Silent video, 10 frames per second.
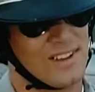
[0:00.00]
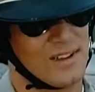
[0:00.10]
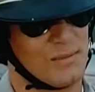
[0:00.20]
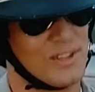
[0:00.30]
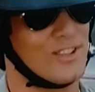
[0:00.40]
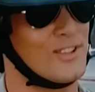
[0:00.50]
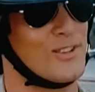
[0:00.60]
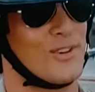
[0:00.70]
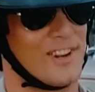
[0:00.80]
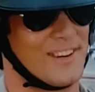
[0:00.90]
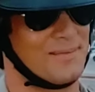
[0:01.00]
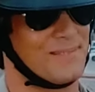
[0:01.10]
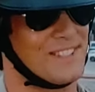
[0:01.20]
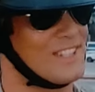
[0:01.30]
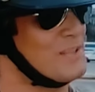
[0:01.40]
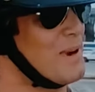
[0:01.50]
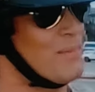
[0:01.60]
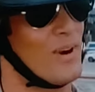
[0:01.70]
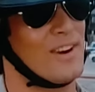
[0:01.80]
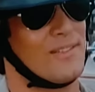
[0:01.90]
Mr. Lasorda, since my
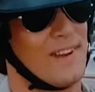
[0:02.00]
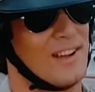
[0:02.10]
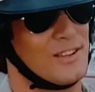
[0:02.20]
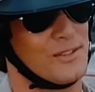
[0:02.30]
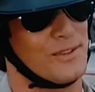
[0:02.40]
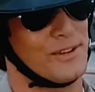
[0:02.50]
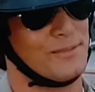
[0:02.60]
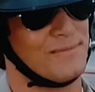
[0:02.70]
partner vouches to you,